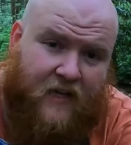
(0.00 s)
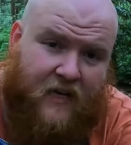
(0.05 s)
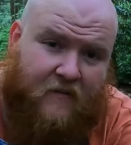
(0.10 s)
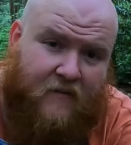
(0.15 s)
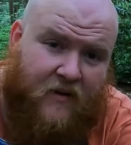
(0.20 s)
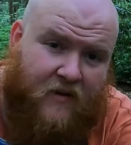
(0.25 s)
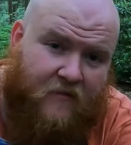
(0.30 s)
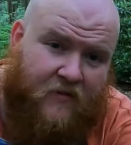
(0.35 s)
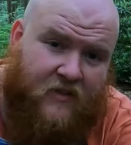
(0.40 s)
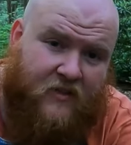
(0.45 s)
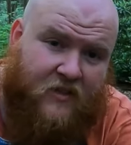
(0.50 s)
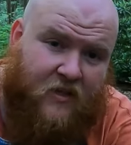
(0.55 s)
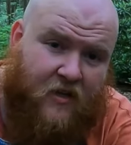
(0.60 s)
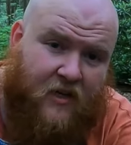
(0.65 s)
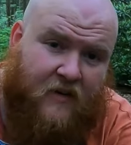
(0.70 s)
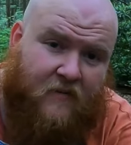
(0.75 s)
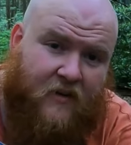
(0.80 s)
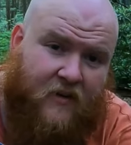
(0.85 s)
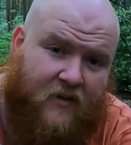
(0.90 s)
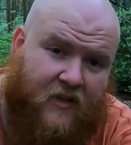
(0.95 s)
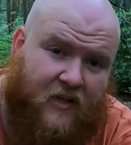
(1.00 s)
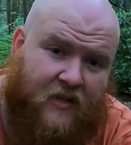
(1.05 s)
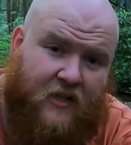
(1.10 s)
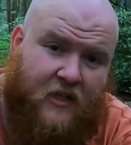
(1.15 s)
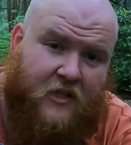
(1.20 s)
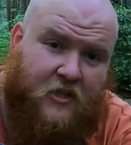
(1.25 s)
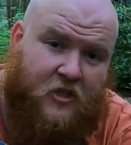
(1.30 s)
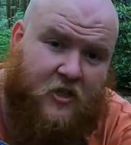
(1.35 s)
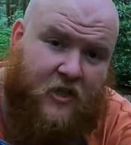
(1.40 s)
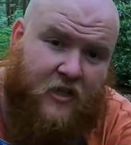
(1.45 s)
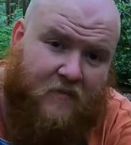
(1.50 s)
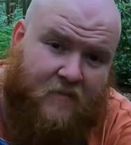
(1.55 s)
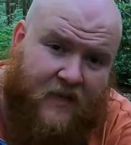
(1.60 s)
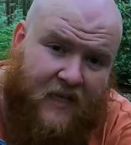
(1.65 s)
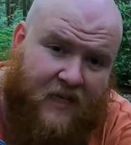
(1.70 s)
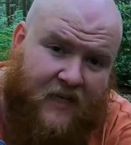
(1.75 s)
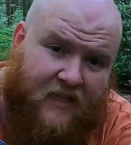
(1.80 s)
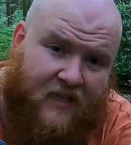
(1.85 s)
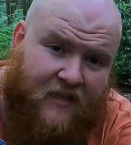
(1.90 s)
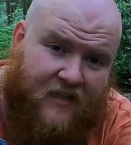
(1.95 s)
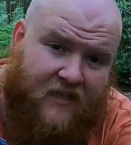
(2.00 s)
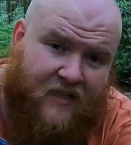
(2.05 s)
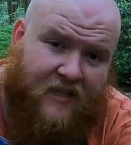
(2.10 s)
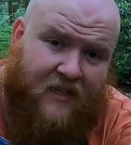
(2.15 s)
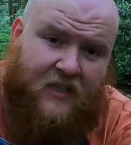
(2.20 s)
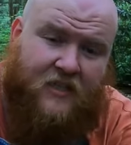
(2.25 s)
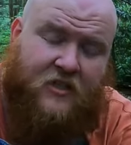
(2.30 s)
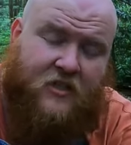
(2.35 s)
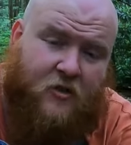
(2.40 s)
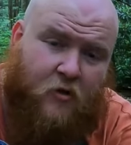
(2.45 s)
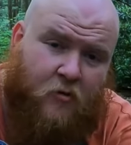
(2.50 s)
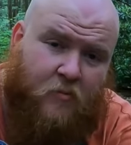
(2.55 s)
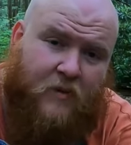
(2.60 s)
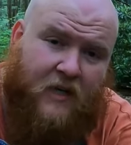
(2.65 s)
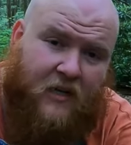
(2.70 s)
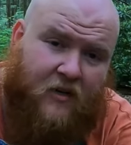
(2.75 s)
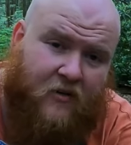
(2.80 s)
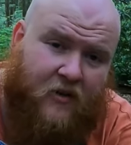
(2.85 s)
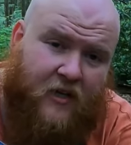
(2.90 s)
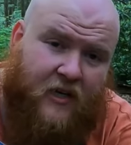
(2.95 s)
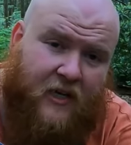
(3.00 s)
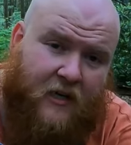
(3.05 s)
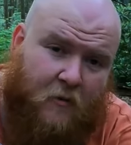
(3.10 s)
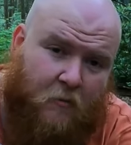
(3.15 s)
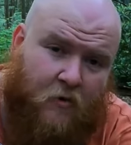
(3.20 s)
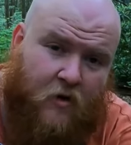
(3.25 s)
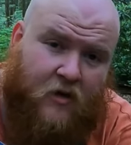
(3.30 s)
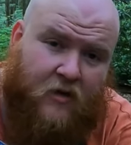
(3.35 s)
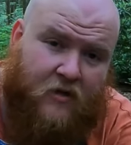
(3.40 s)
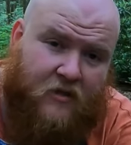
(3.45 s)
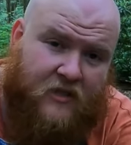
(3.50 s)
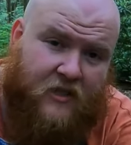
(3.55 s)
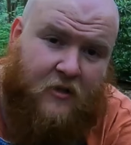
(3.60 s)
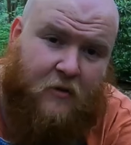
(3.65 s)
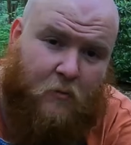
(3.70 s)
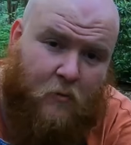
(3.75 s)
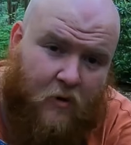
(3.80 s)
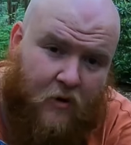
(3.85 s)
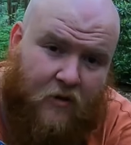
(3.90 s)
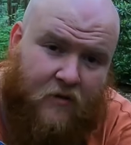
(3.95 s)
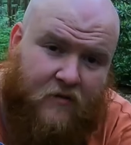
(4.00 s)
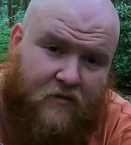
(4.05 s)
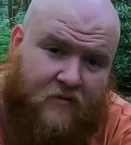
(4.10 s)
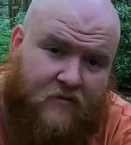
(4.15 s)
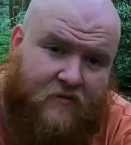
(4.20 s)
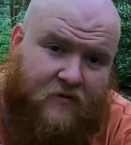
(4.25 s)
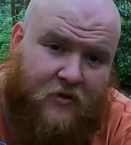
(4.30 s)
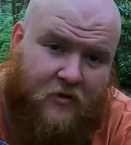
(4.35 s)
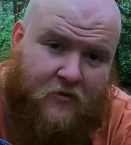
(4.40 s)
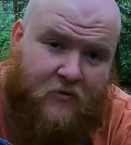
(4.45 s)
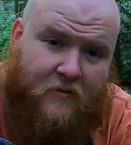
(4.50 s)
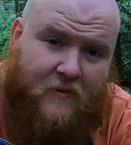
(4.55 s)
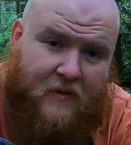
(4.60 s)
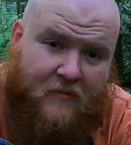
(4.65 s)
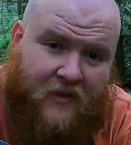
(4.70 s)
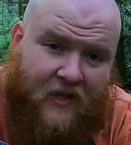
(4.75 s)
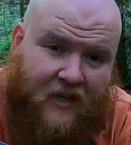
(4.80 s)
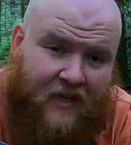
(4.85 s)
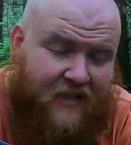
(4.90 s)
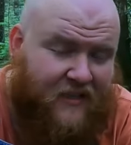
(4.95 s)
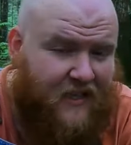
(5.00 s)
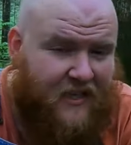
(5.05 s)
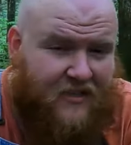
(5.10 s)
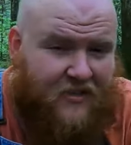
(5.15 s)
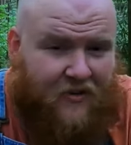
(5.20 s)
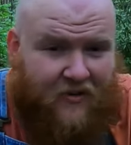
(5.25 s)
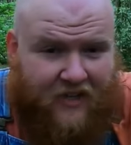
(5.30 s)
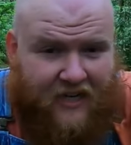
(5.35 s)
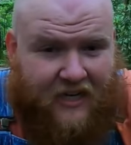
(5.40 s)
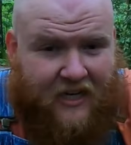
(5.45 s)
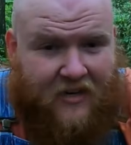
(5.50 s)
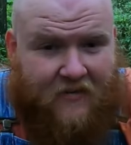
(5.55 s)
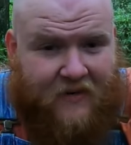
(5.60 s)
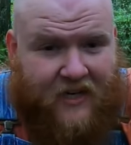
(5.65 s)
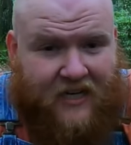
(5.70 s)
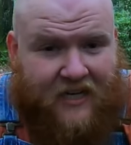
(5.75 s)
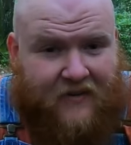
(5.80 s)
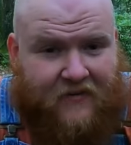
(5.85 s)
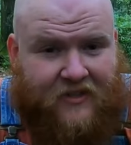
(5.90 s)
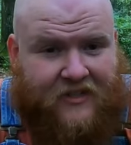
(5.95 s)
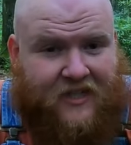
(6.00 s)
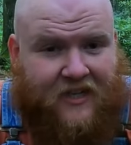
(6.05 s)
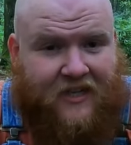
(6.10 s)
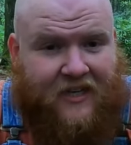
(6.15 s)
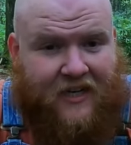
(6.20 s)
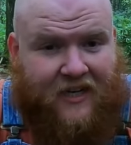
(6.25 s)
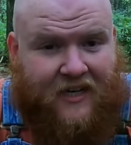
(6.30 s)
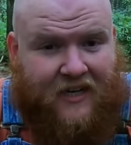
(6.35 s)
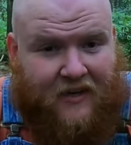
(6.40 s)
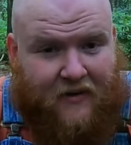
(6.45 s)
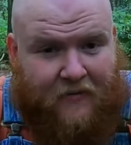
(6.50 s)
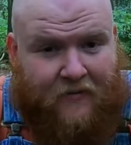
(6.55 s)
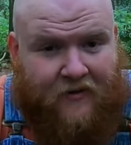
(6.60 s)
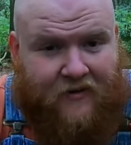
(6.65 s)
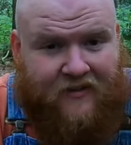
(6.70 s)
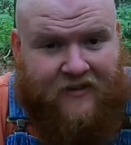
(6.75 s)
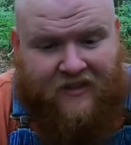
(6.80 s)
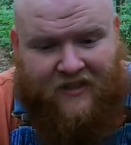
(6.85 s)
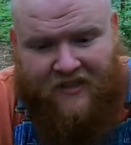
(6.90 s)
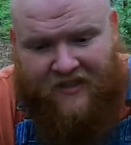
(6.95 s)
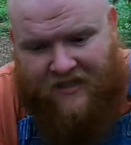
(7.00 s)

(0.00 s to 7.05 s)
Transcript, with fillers: Even if it's not everything that it should be, it's still better than anywhere else in the world. Just remember that. And don't let anybody ever tell you any different.